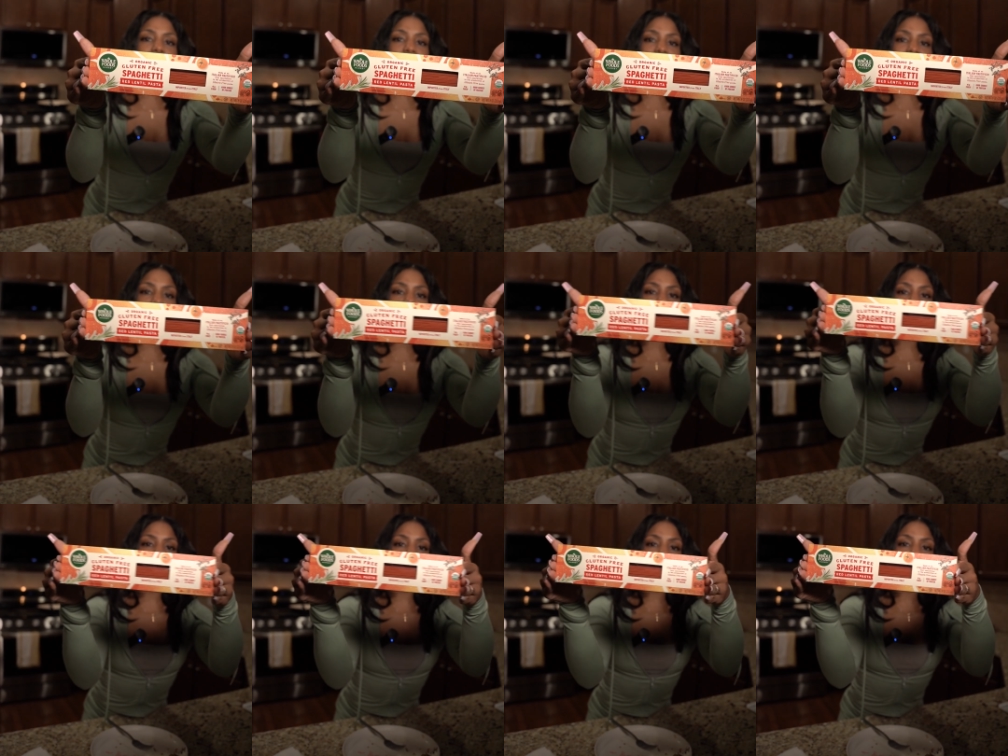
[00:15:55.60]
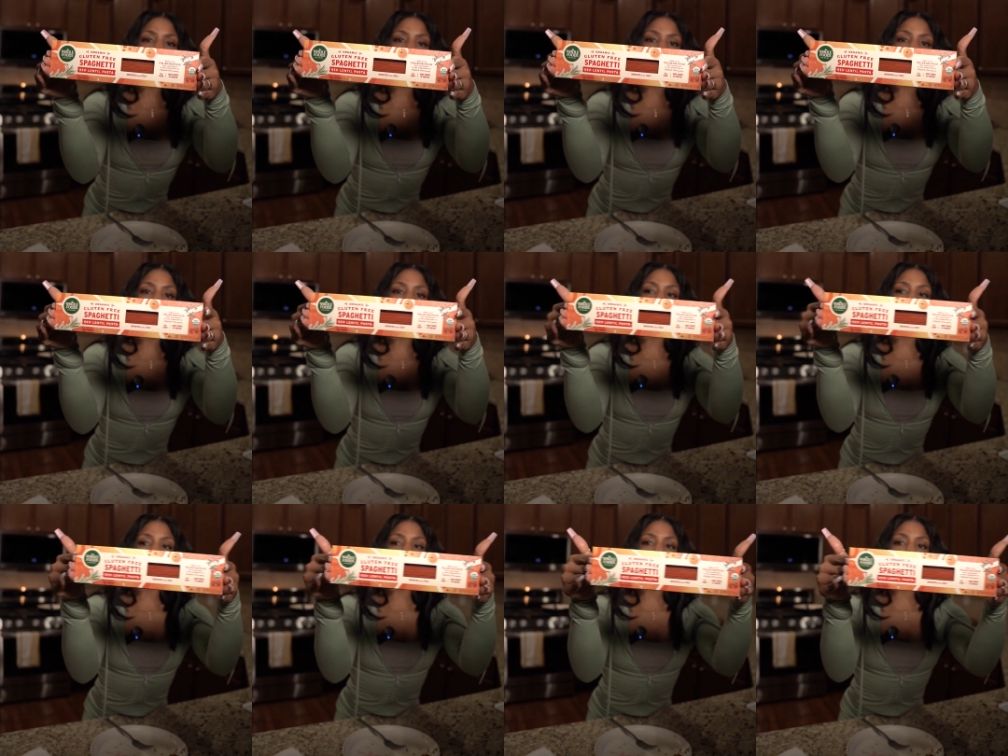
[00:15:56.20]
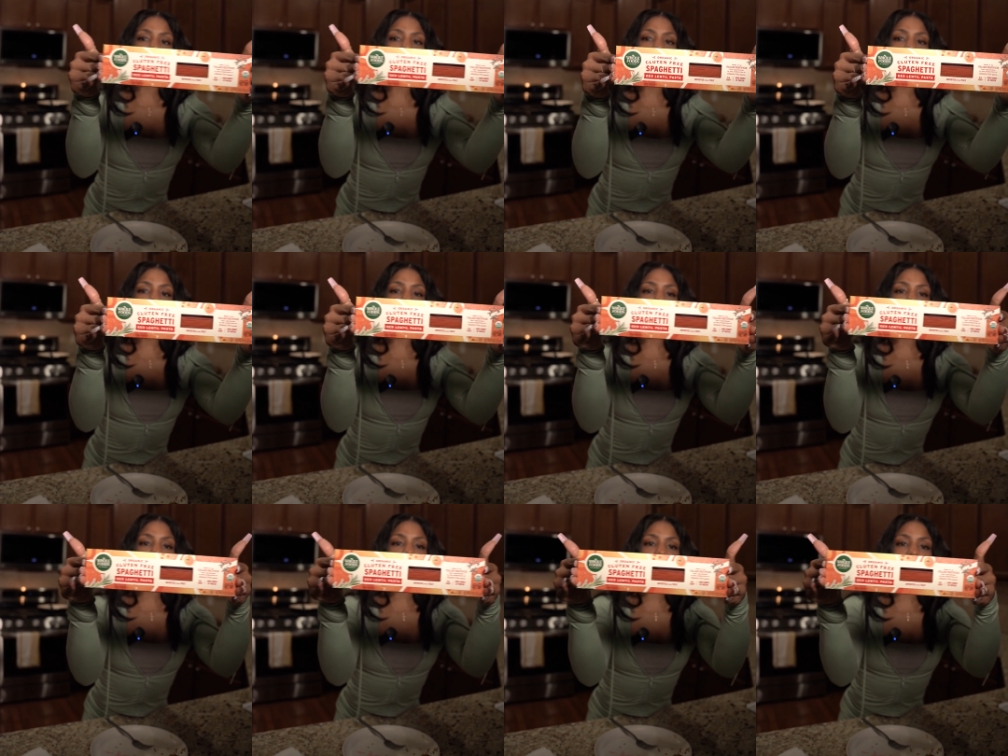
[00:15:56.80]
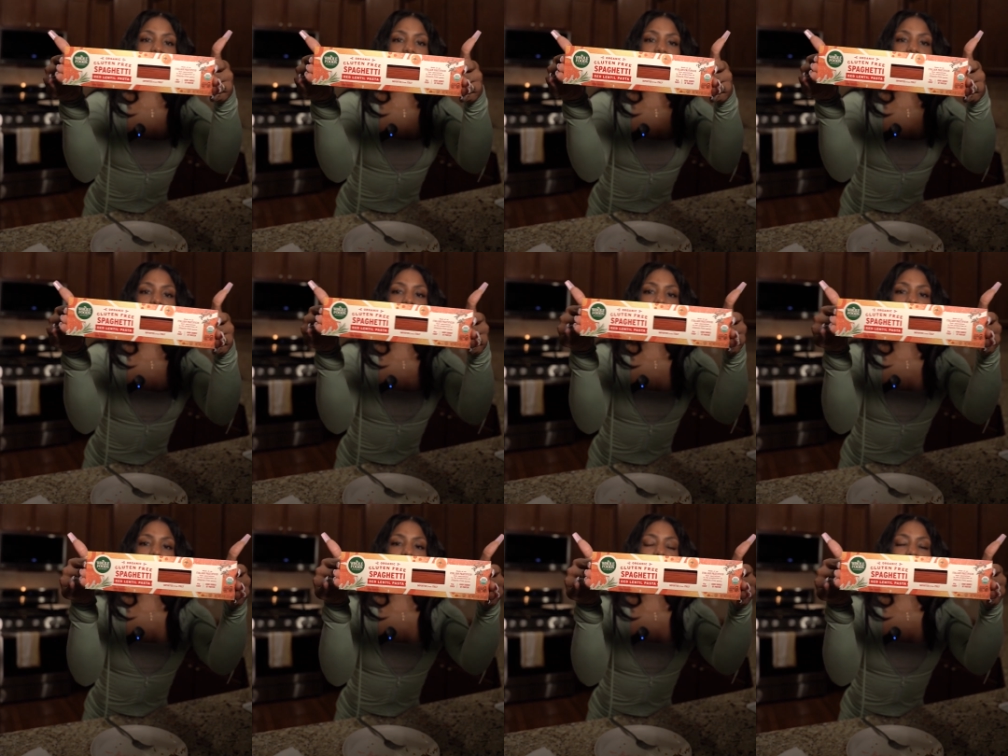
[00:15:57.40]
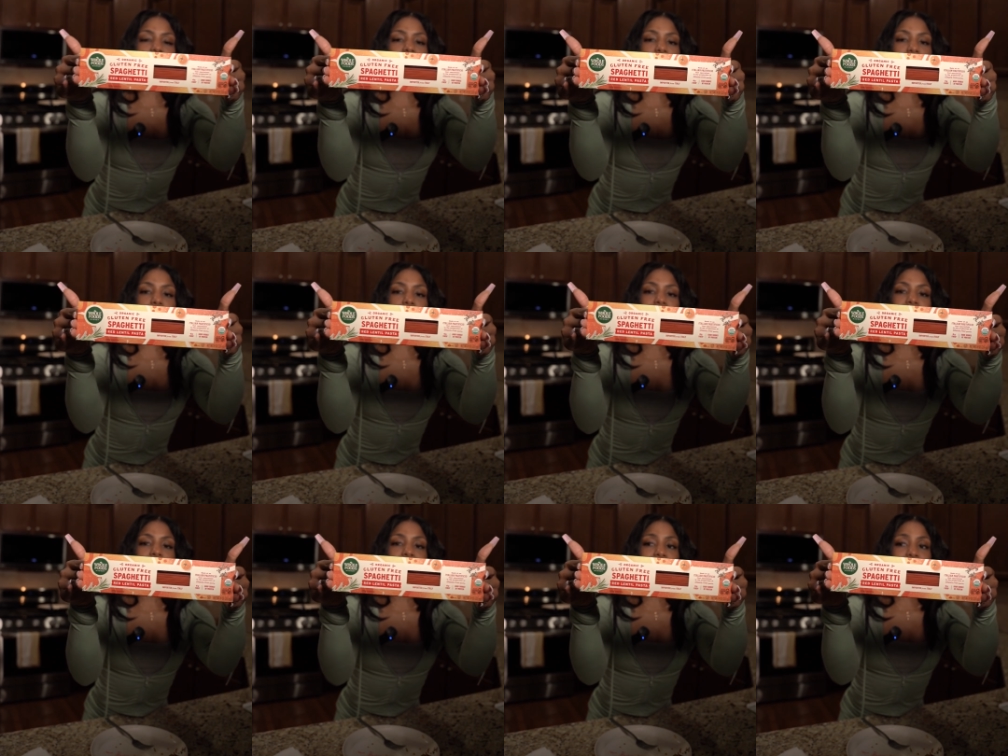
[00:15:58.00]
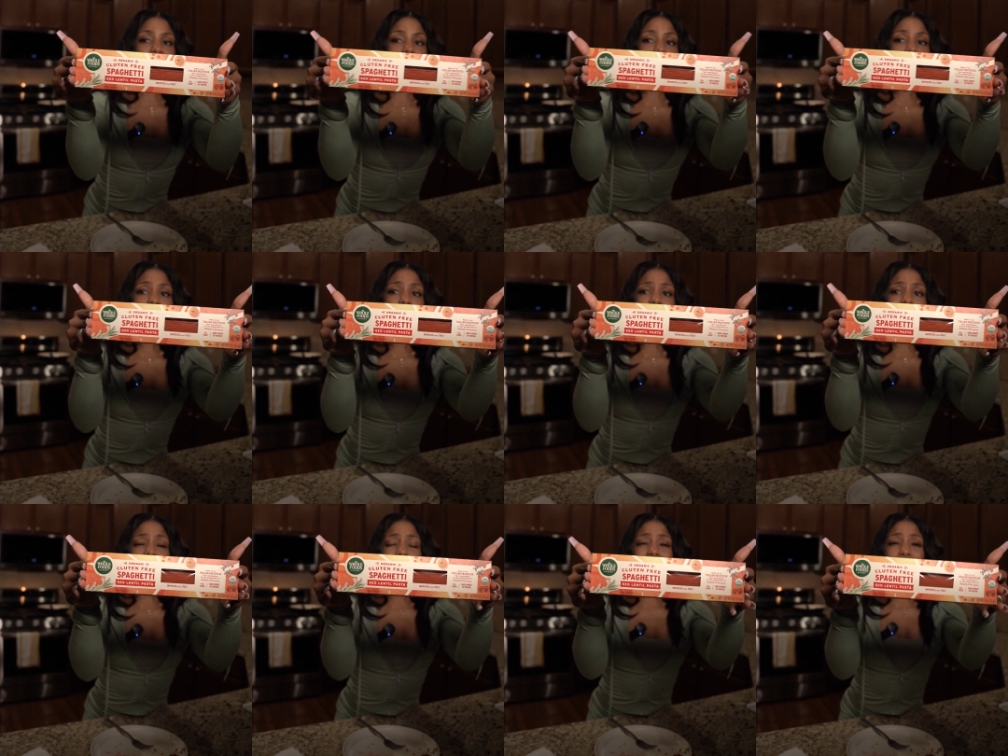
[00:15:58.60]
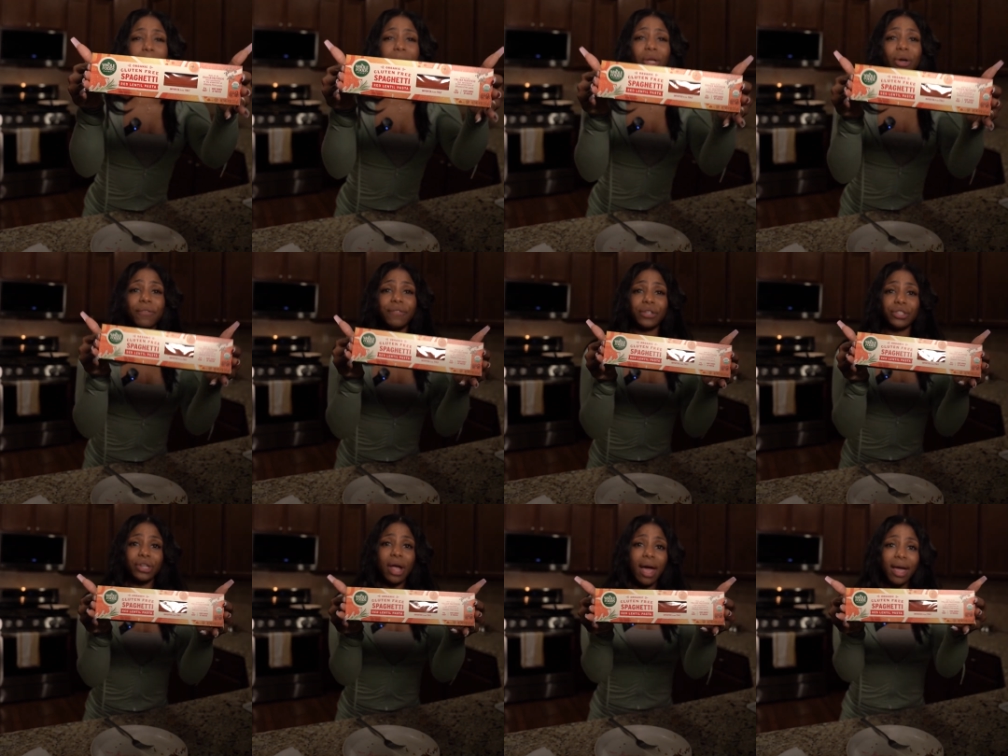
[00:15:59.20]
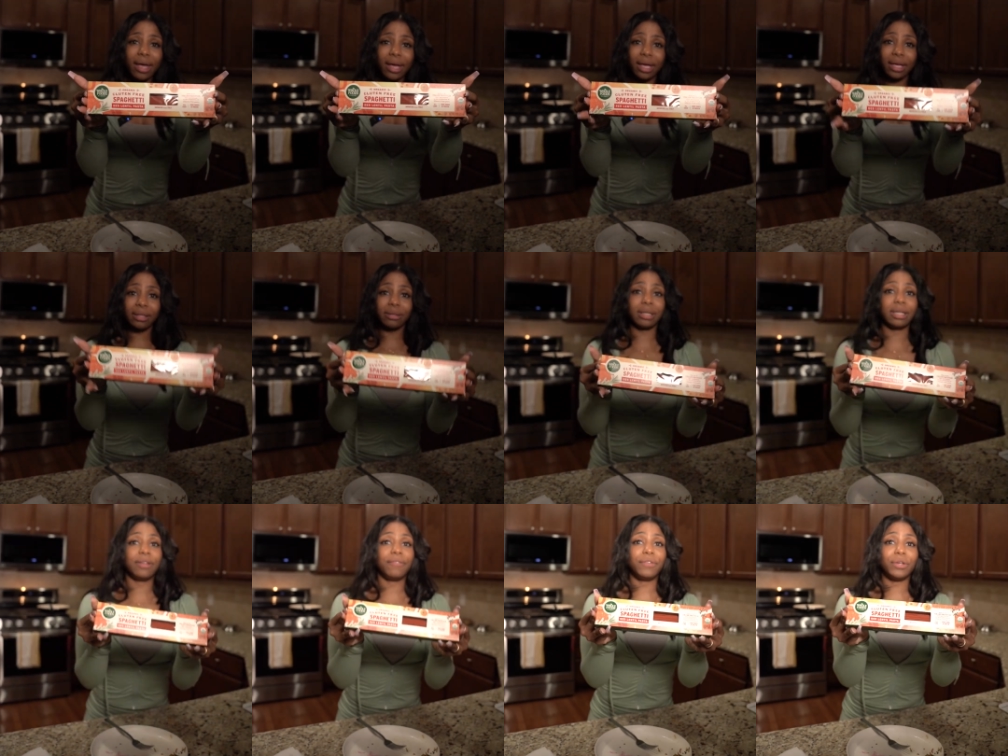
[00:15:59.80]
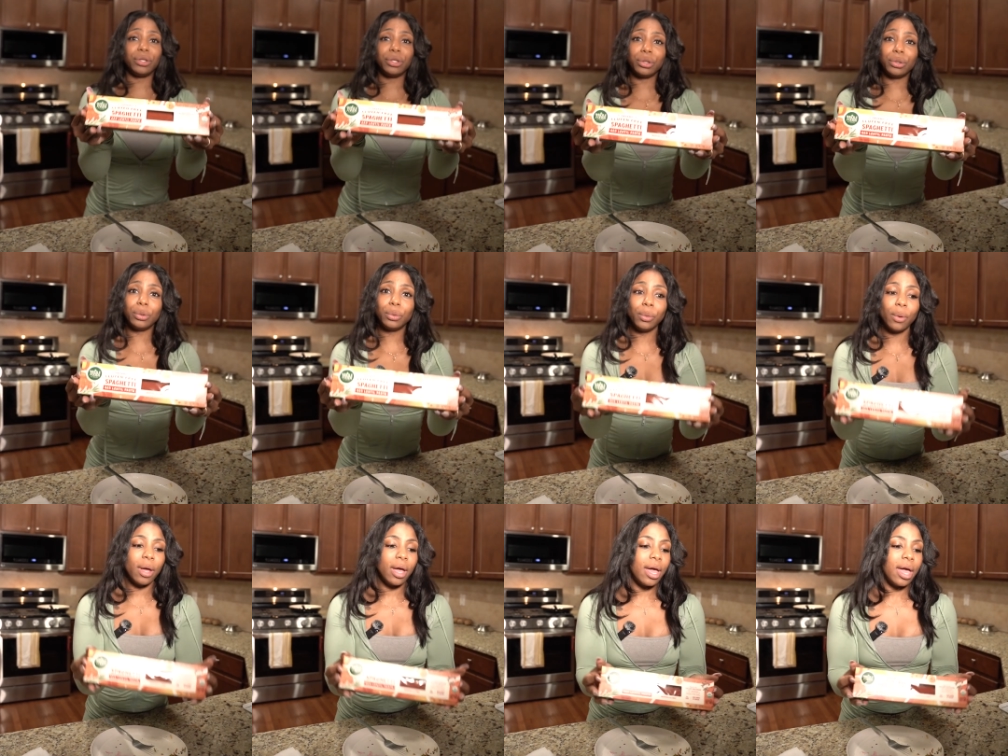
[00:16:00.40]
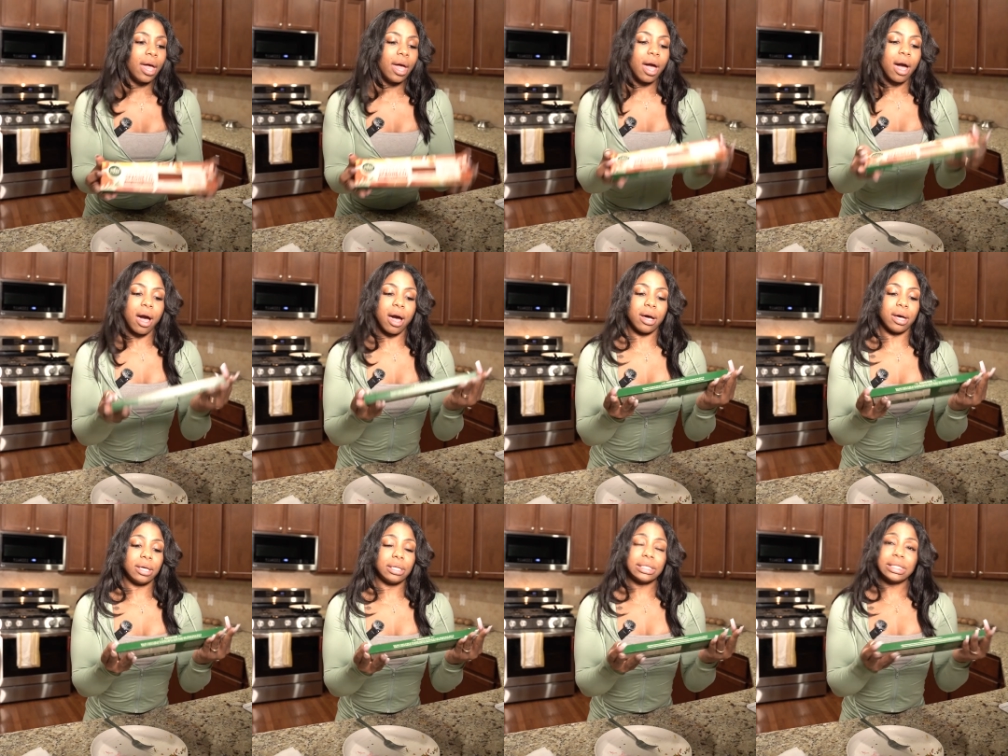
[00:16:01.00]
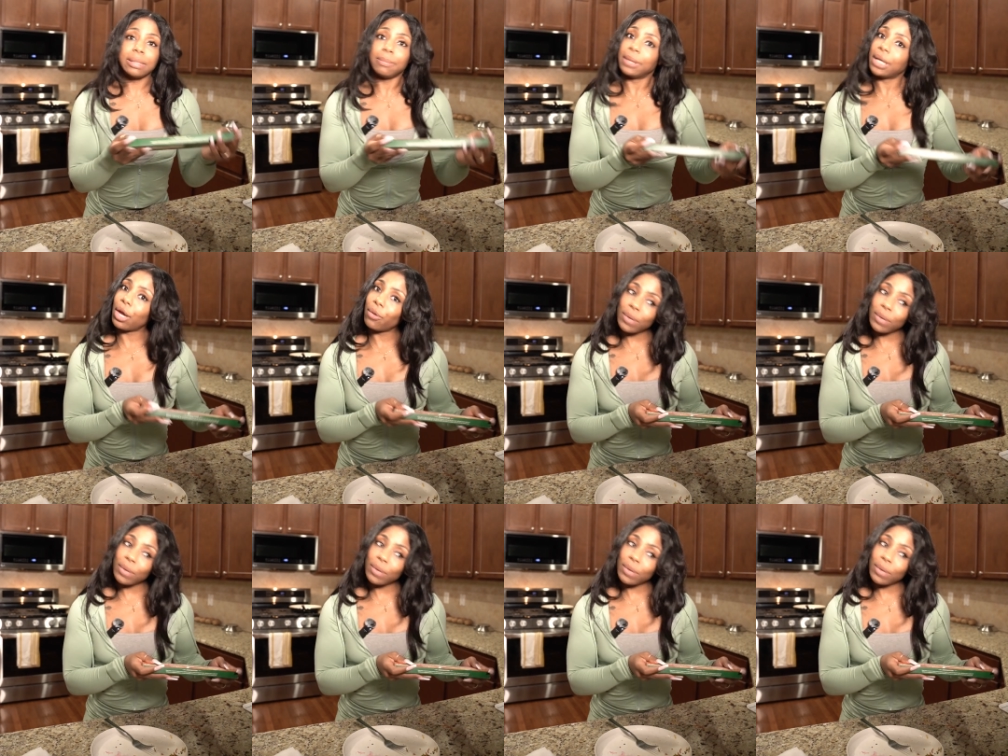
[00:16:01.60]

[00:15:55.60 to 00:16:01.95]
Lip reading: it is. You can research it. You can look it up. Let me know if you try it. And if you do, send me that